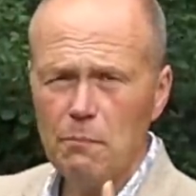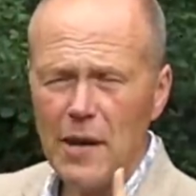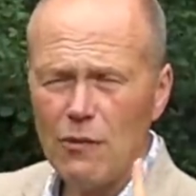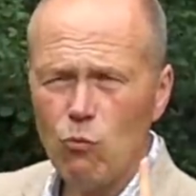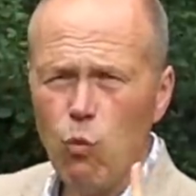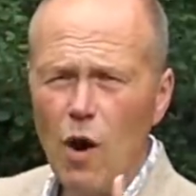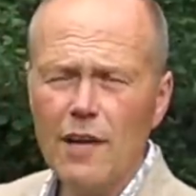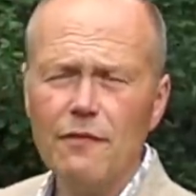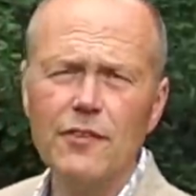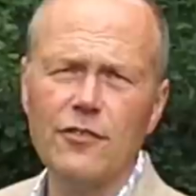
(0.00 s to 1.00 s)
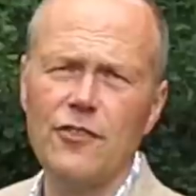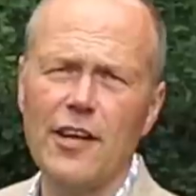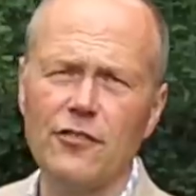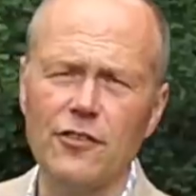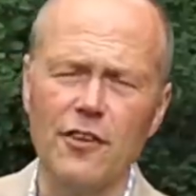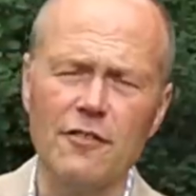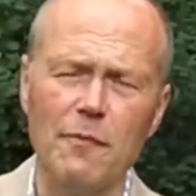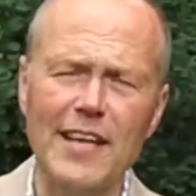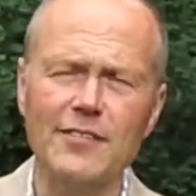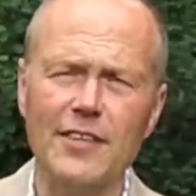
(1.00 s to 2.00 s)
Pick one of the suggestions I've
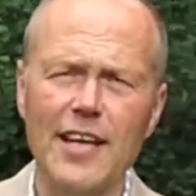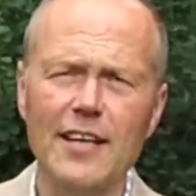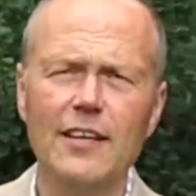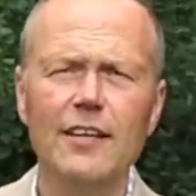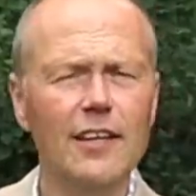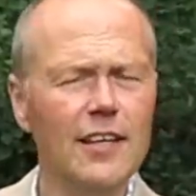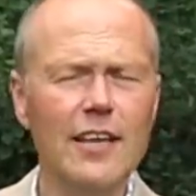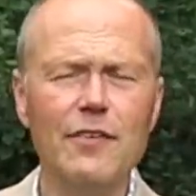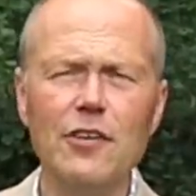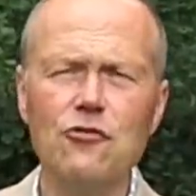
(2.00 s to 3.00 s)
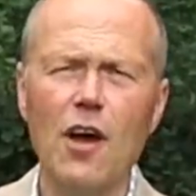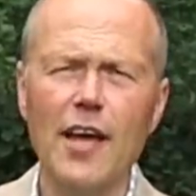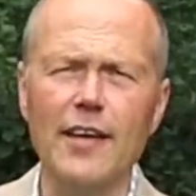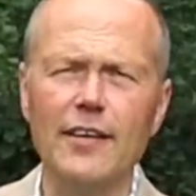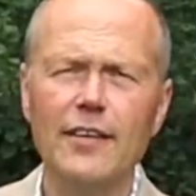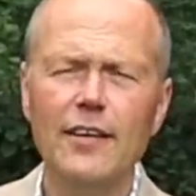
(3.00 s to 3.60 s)
made today and give it a try.